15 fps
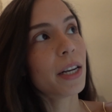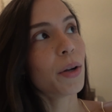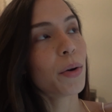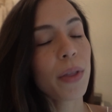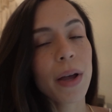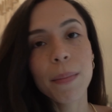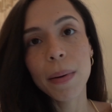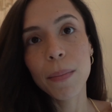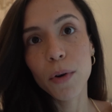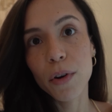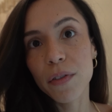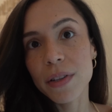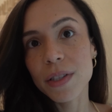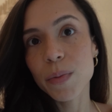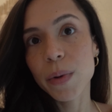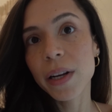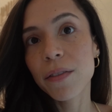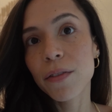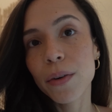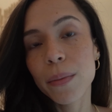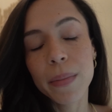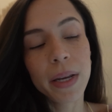know that my boyfriend's waiting
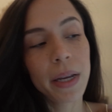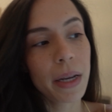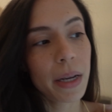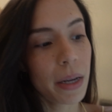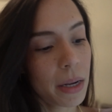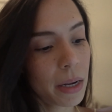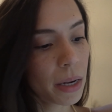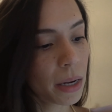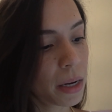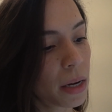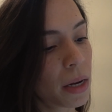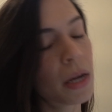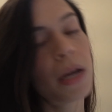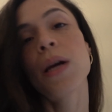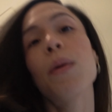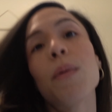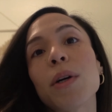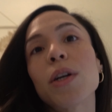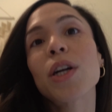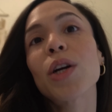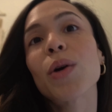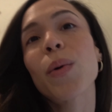for me. We're
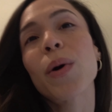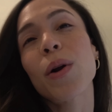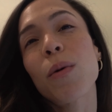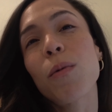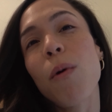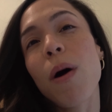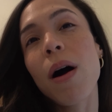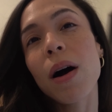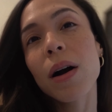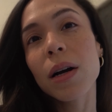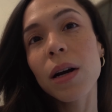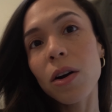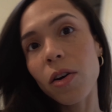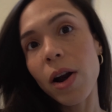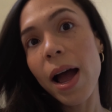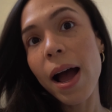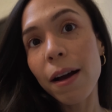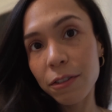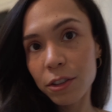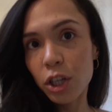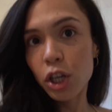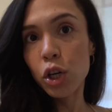gonna go on a walk, or
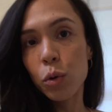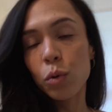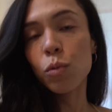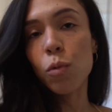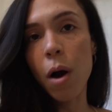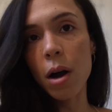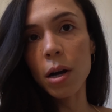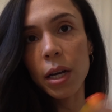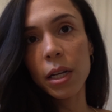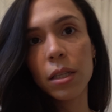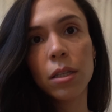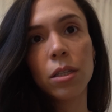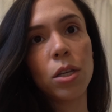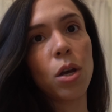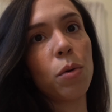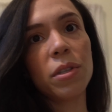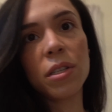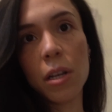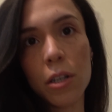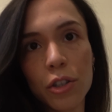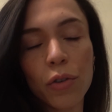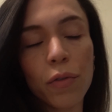afternoon walk. It's so
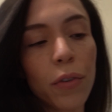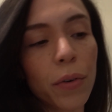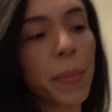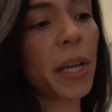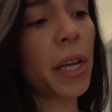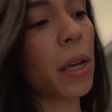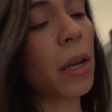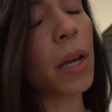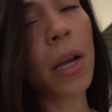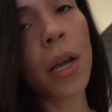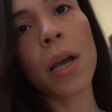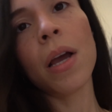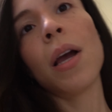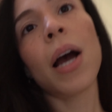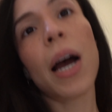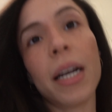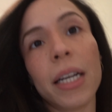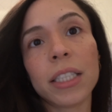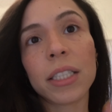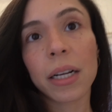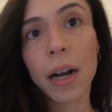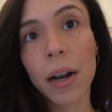essential for me. I need
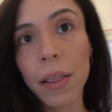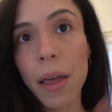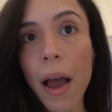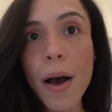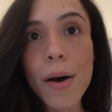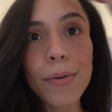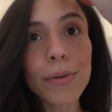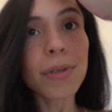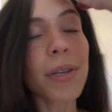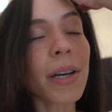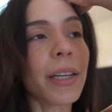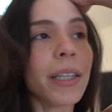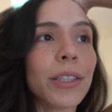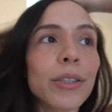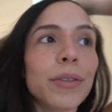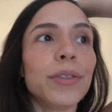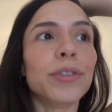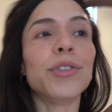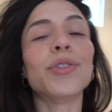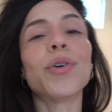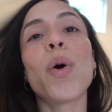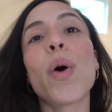to get out of the house. I need to
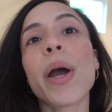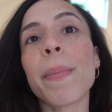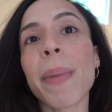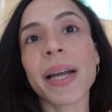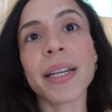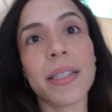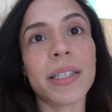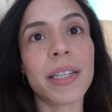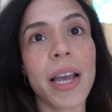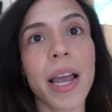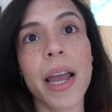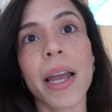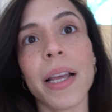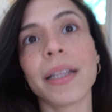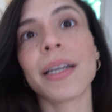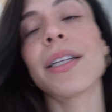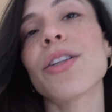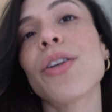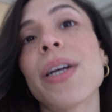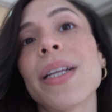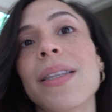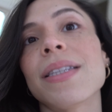enjoy my day. Like, look at